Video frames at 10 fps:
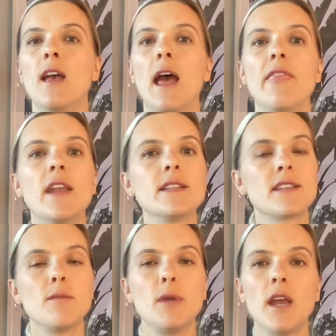and then it's
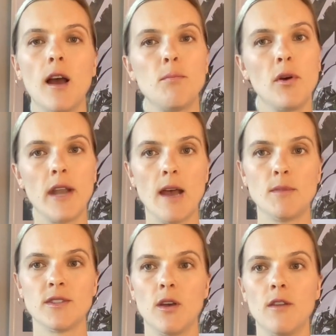going to be up on
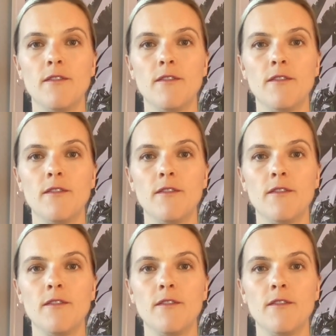Amazon